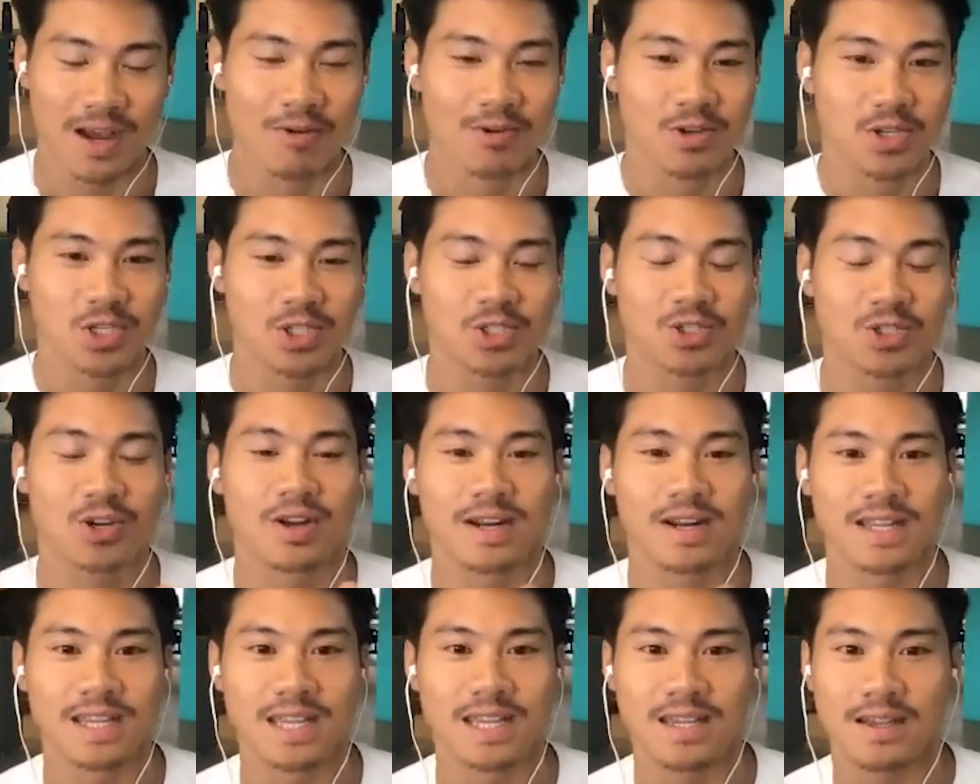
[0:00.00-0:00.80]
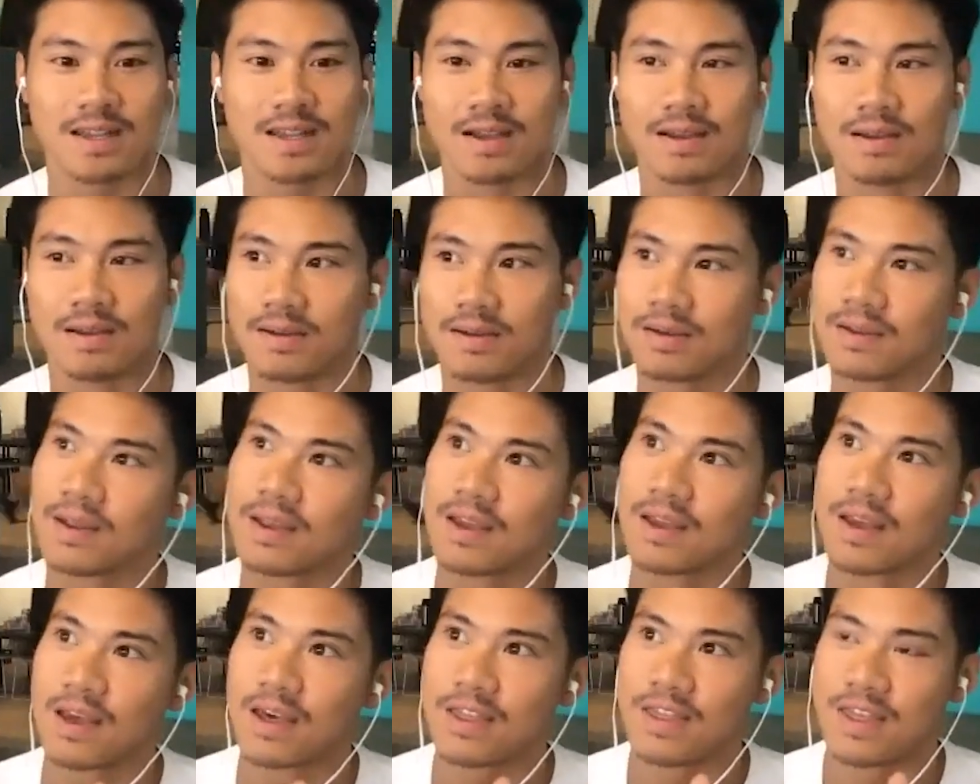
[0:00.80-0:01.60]
I was just trying to, uh,
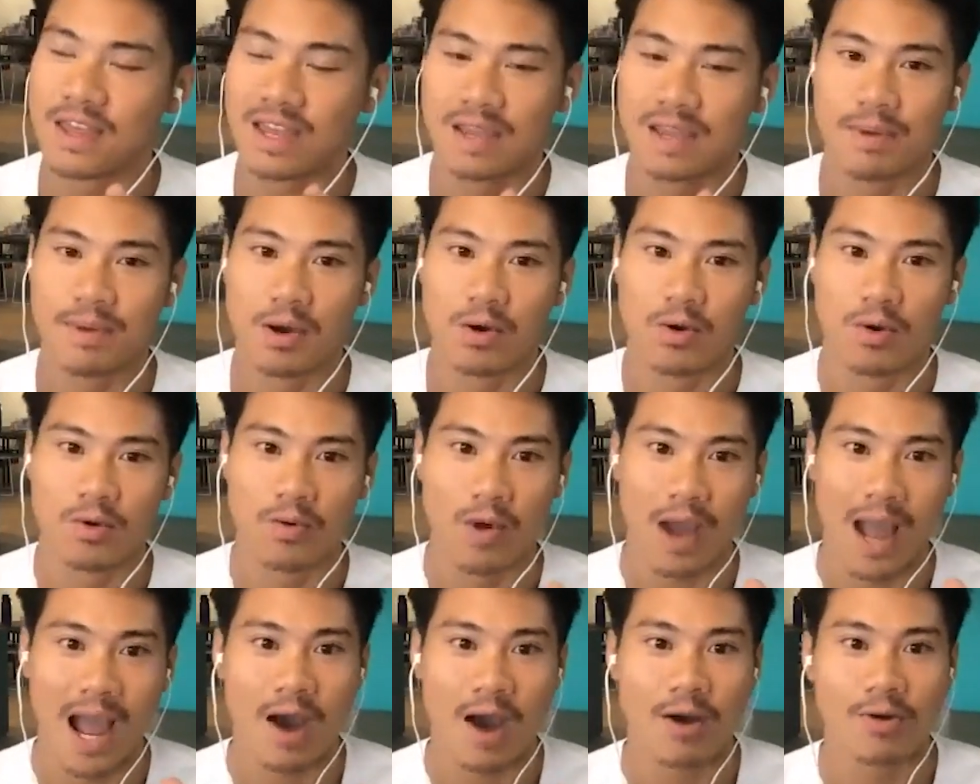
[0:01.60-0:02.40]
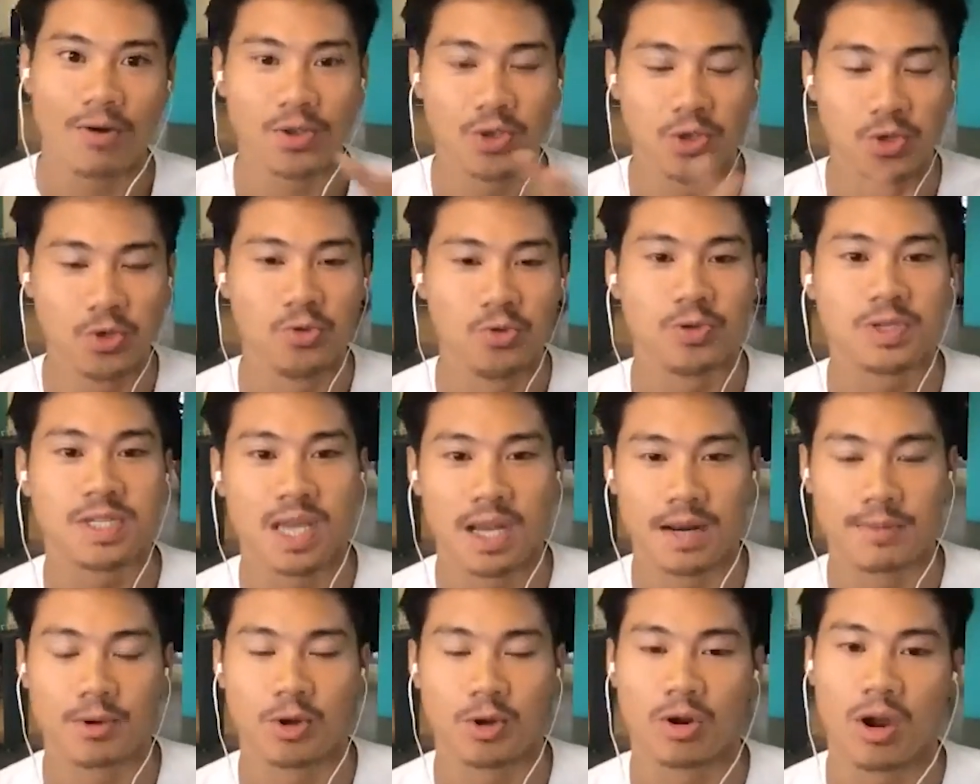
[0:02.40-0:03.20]
think about how you
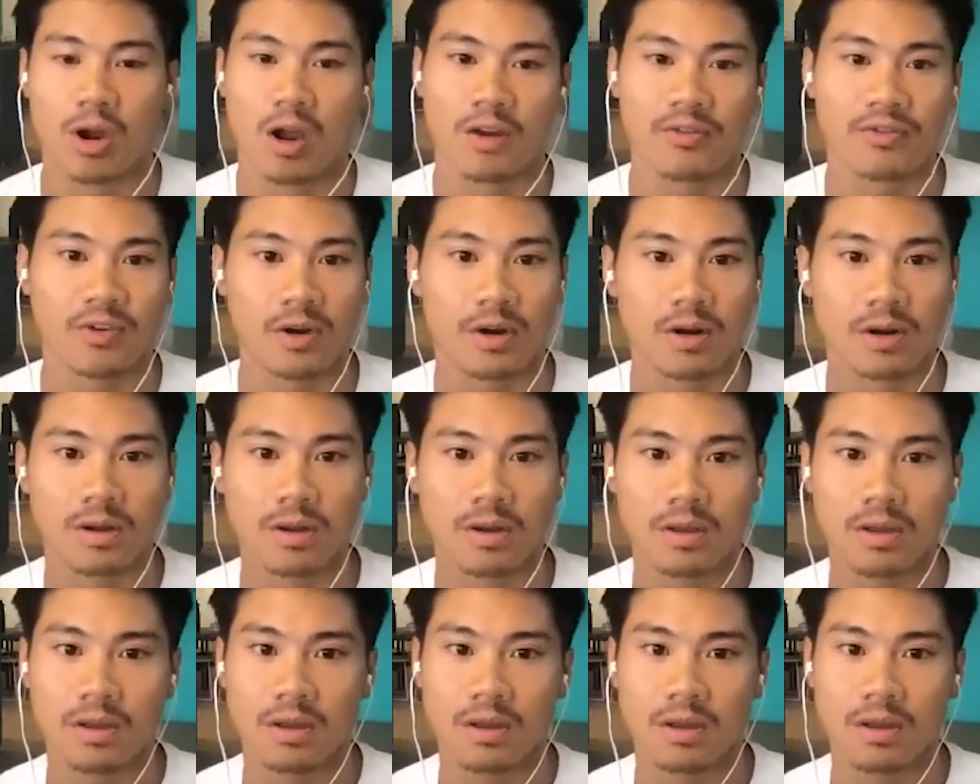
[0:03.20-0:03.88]
set up your offer.